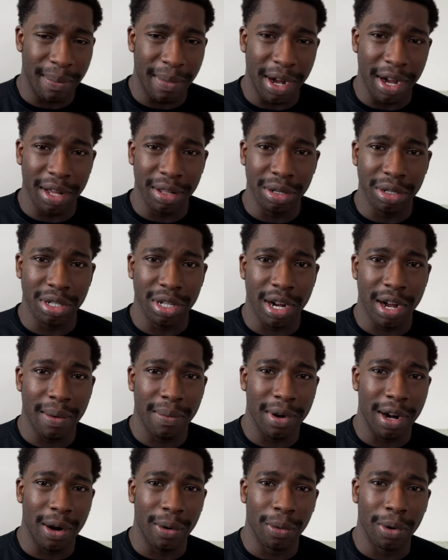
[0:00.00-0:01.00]
at my other
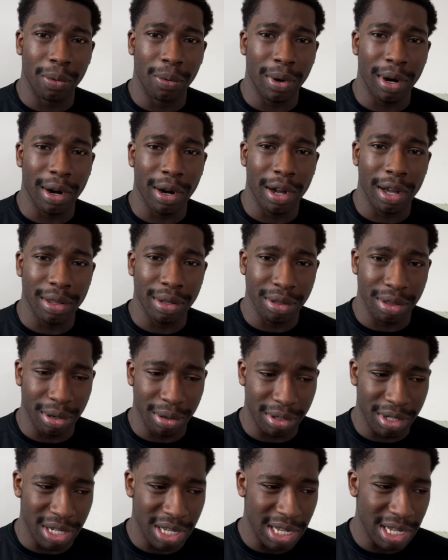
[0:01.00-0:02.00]
job when I would wear Other
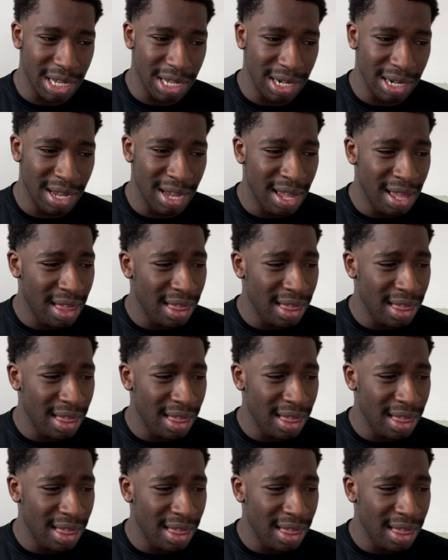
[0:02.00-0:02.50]
13.